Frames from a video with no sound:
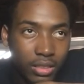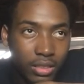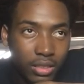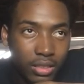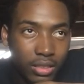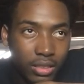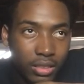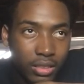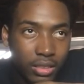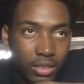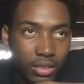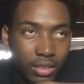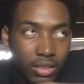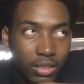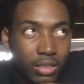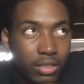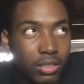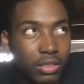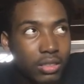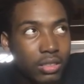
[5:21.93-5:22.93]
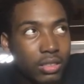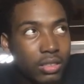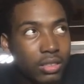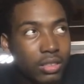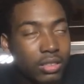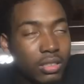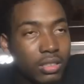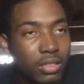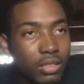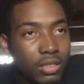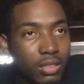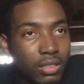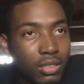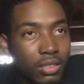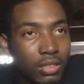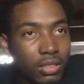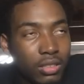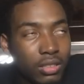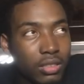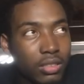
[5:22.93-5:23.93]

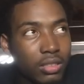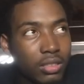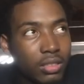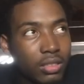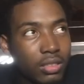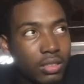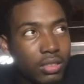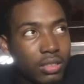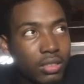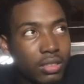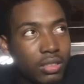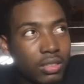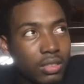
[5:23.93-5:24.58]
This person isn't speaking.